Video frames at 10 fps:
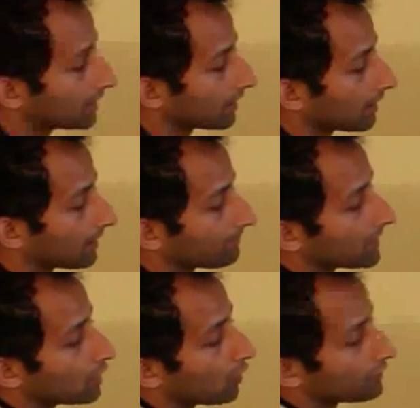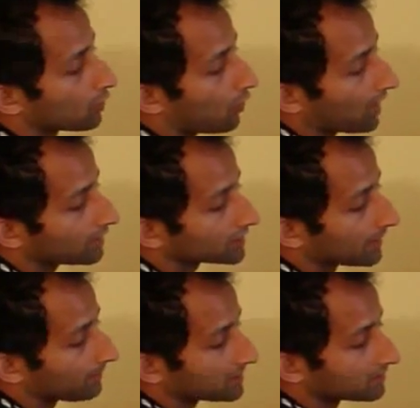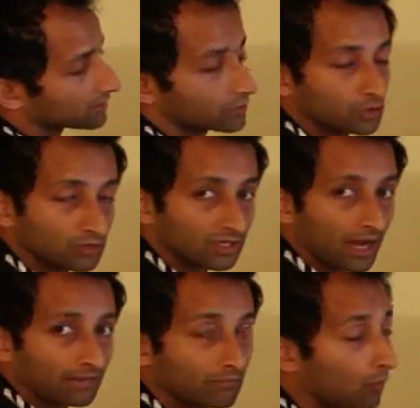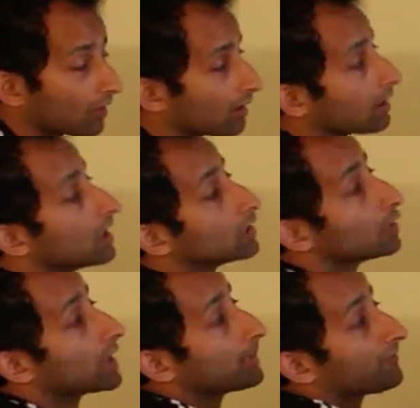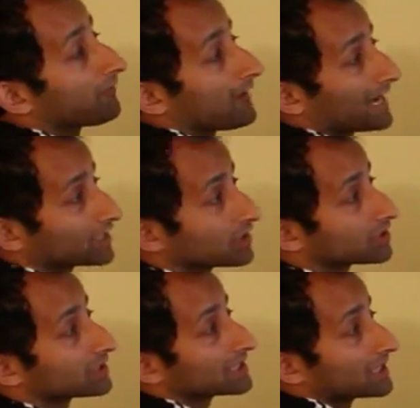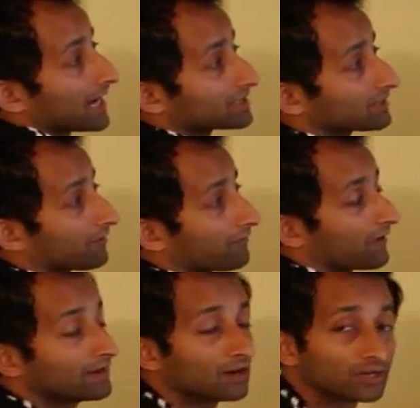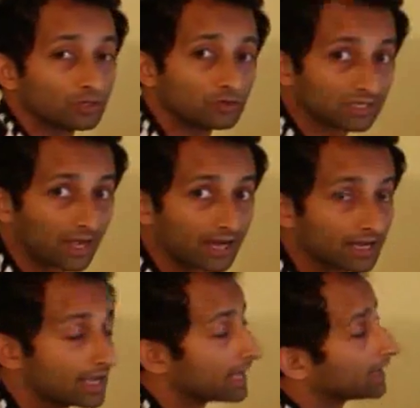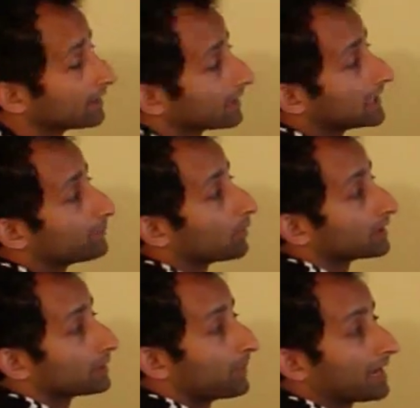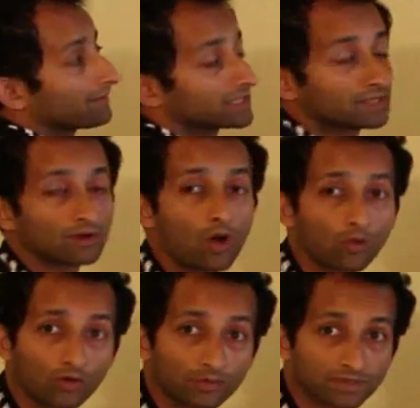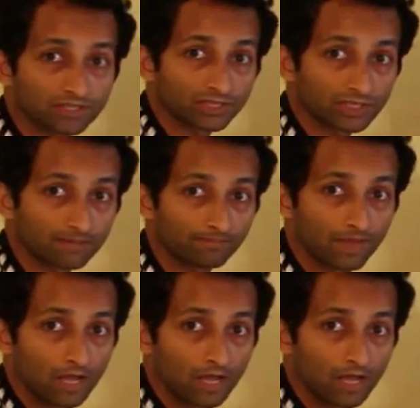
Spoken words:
your quadricep muscles are too tight, or your hip flexors, these guys in the front, are too tight, and they keep pulling the pelvis in an awkward position.